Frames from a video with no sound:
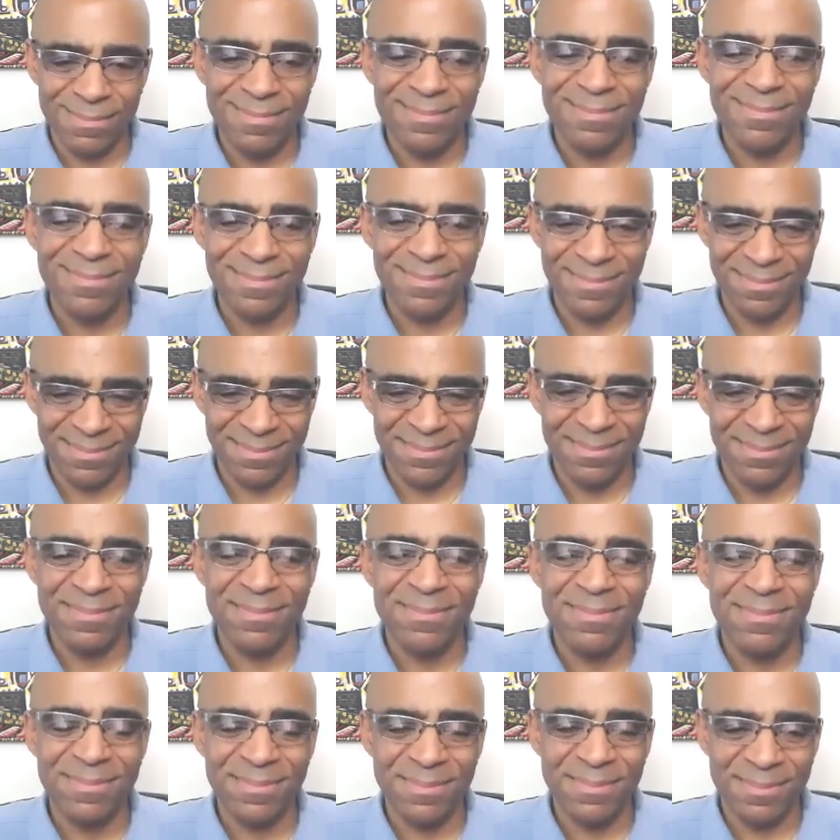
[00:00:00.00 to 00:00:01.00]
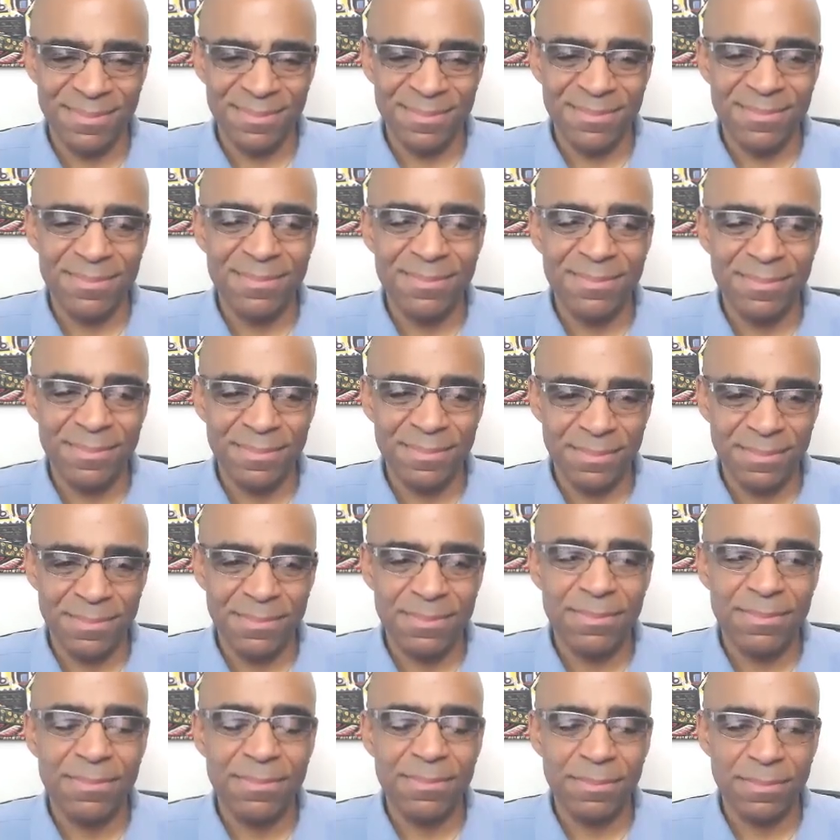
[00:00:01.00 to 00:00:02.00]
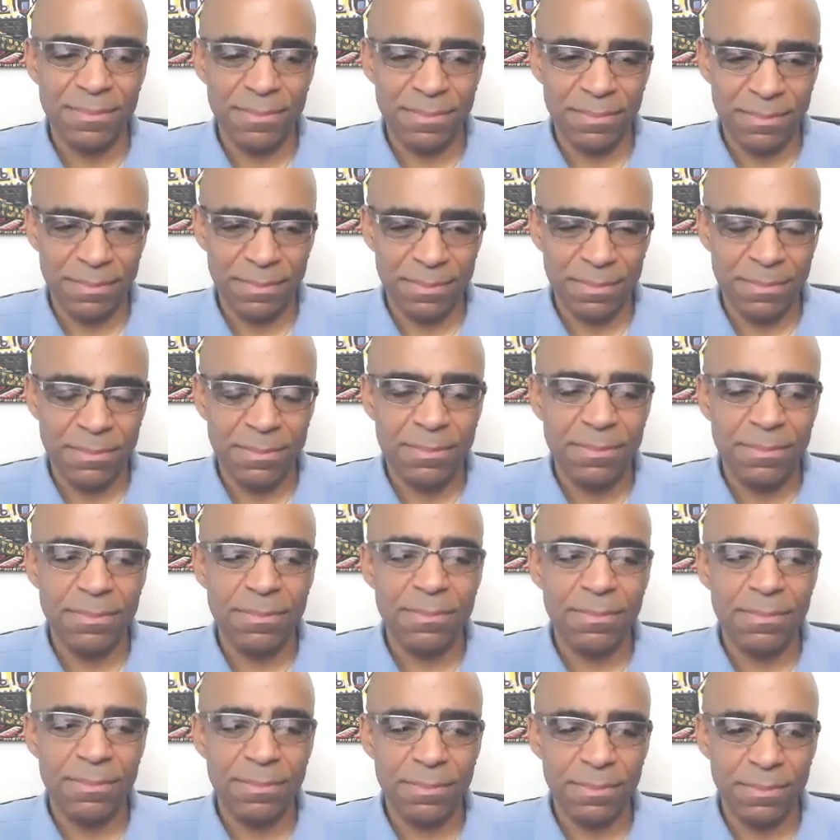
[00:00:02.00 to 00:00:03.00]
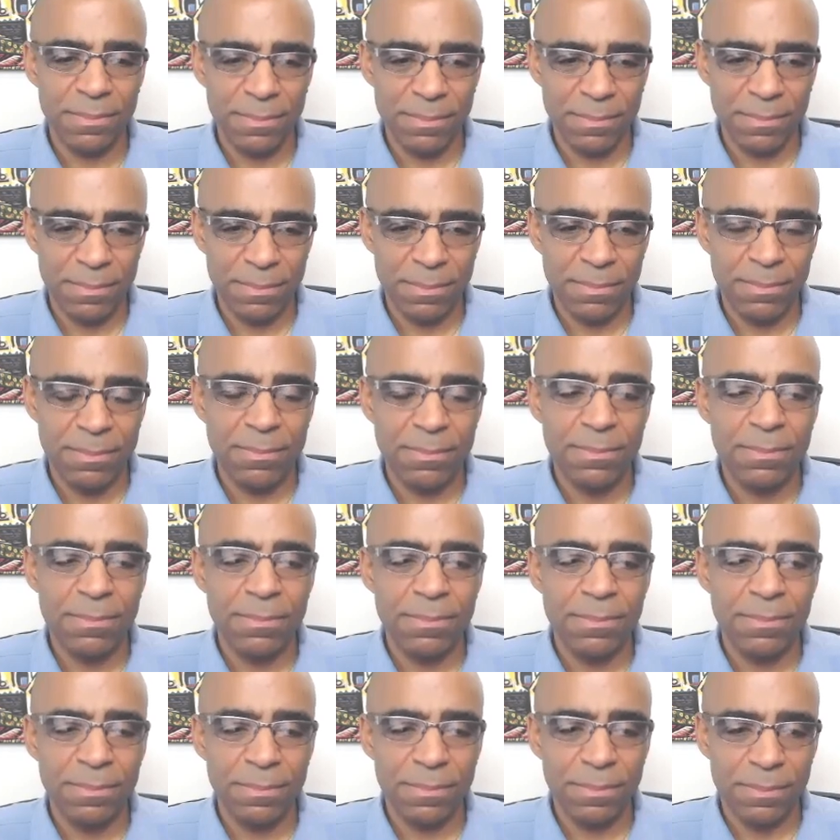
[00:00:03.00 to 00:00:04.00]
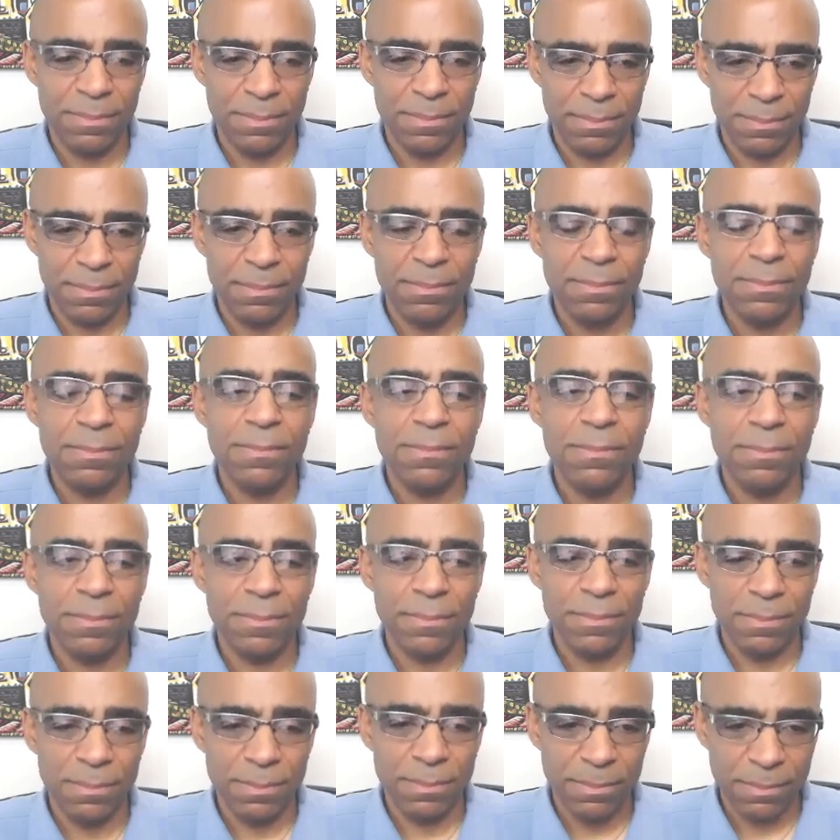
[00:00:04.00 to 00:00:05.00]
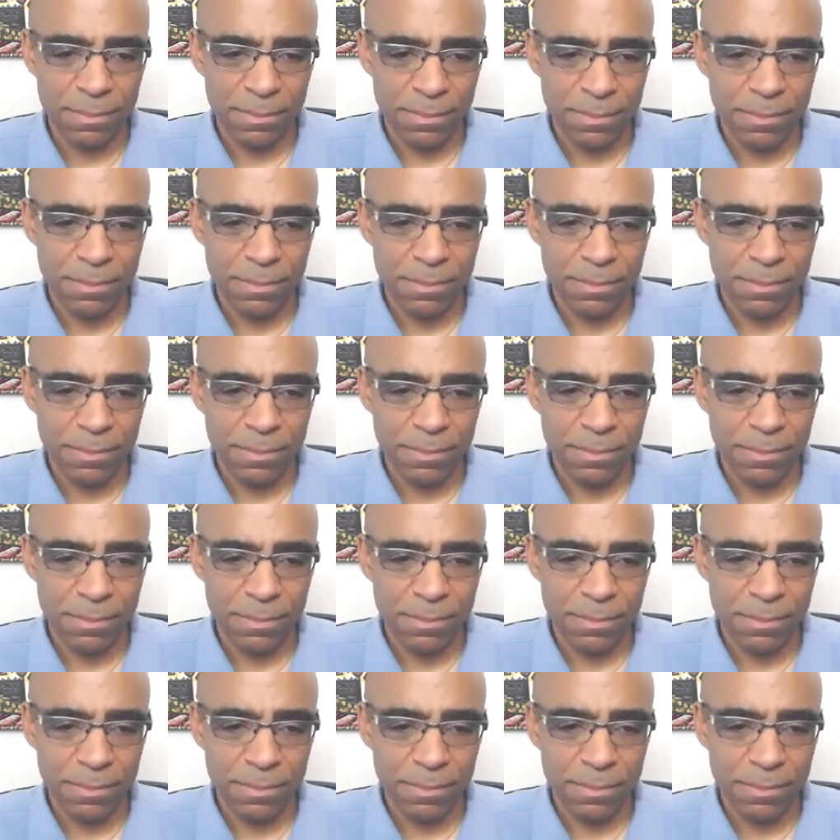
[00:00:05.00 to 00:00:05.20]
No words are spoken by the person on screen.